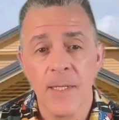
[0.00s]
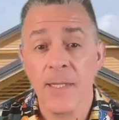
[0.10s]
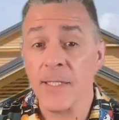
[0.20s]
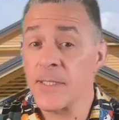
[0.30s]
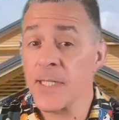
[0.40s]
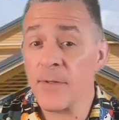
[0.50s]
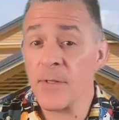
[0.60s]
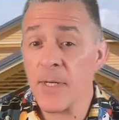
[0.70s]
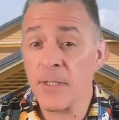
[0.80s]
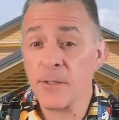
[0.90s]
The Stephen
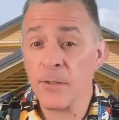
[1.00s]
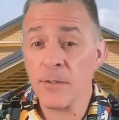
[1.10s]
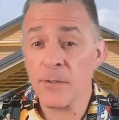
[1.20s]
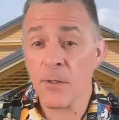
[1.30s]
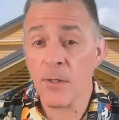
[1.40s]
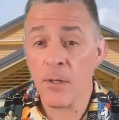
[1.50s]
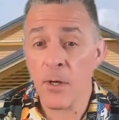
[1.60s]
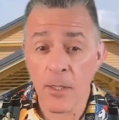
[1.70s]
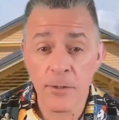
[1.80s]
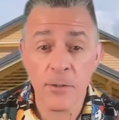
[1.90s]
ministers are
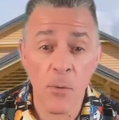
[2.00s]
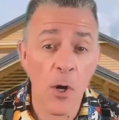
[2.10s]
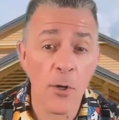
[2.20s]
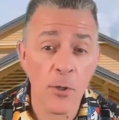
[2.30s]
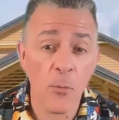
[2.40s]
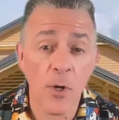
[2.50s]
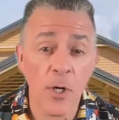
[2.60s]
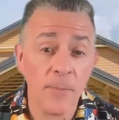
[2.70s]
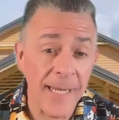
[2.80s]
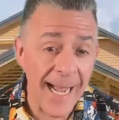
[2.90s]
also hard at
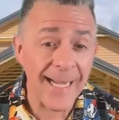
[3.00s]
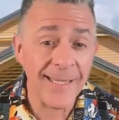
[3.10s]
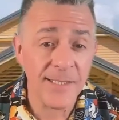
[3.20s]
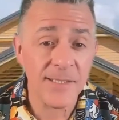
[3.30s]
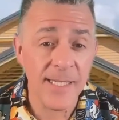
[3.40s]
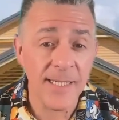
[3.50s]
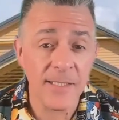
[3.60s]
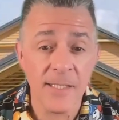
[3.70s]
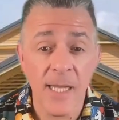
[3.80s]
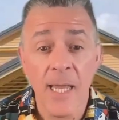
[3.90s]
work behind the
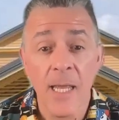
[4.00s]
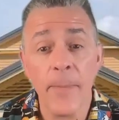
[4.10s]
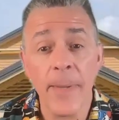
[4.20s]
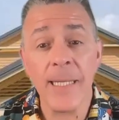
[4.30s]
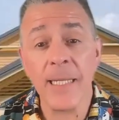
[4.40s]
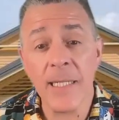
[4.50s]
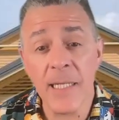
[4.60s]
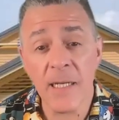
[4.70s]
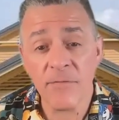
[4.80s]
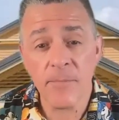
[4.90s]
scenes, making
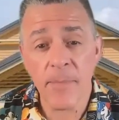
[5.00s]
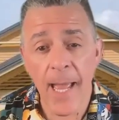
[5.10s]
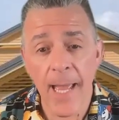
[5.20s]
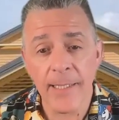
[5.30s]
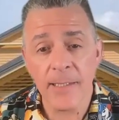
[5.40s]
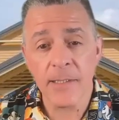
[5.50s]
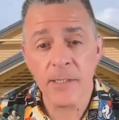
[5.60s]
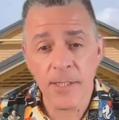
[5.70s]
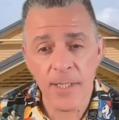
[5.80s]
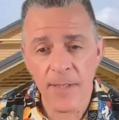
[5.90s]
gift bags
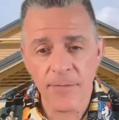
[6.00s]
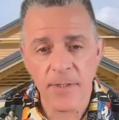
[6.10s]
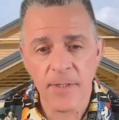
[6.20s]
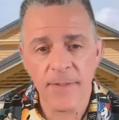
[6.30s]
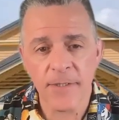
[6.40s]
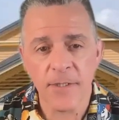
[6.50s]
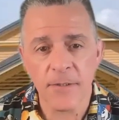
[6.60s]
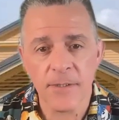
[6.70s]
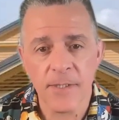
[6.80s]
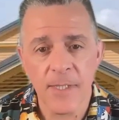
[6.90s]
to give to the
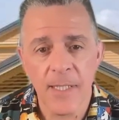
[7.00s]
visitors.